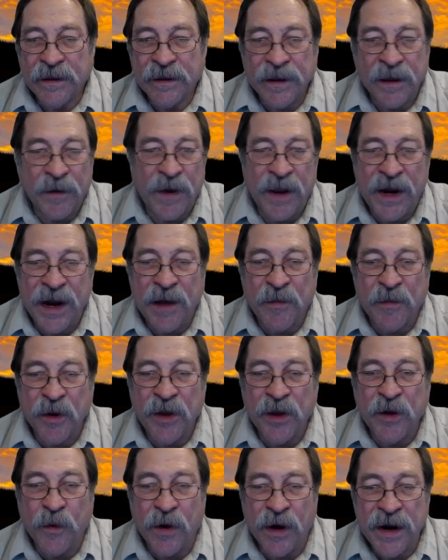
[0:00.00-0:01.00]
Now, it may not where
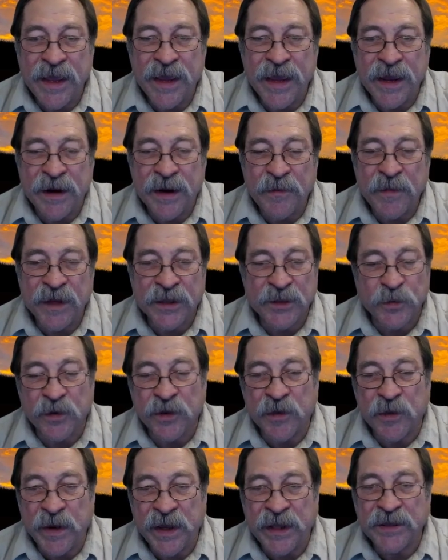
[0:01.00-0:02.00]
you want to hit them, but it's
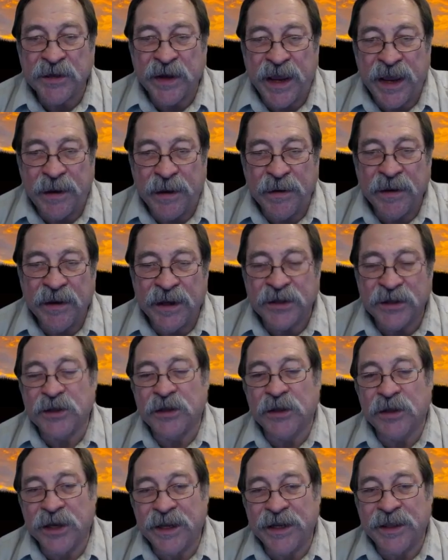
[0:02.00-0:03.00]
where the pins are aiming because
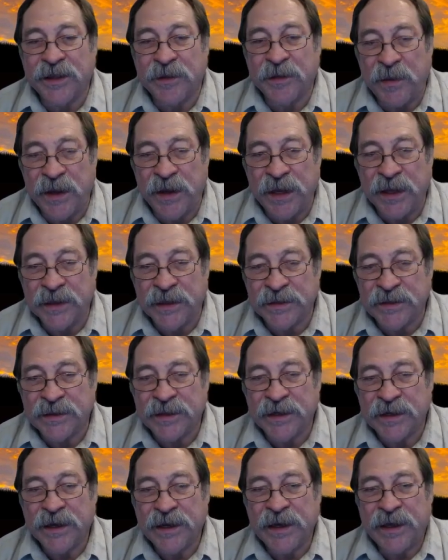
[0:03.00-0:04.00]
you're looking at the pins.